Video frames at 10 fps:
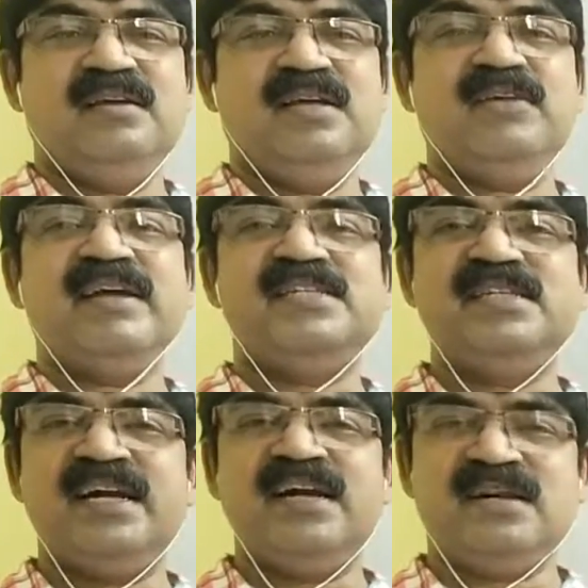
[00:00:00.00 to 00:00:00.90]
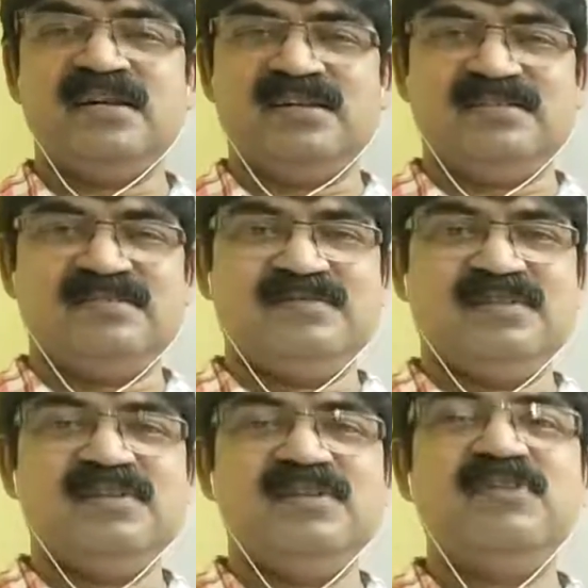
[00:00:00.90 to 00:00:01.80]
you can see a doctor
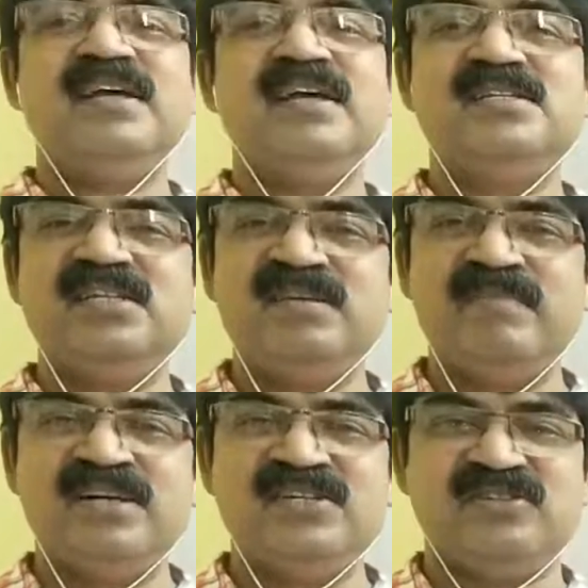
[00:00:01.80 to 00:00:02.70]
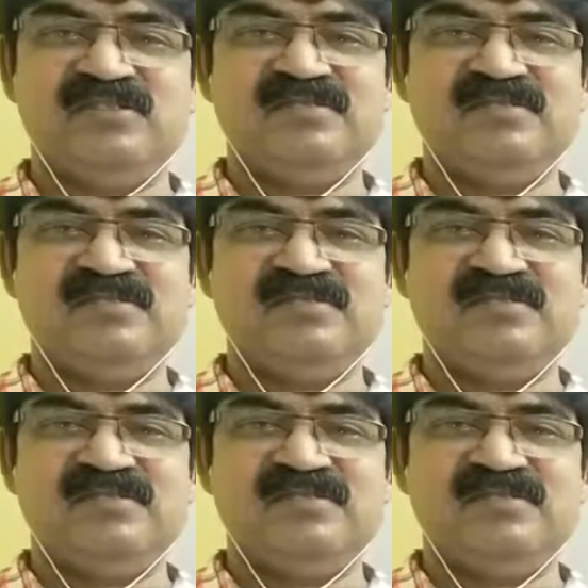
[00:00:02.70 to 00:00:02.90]
you can see the medicine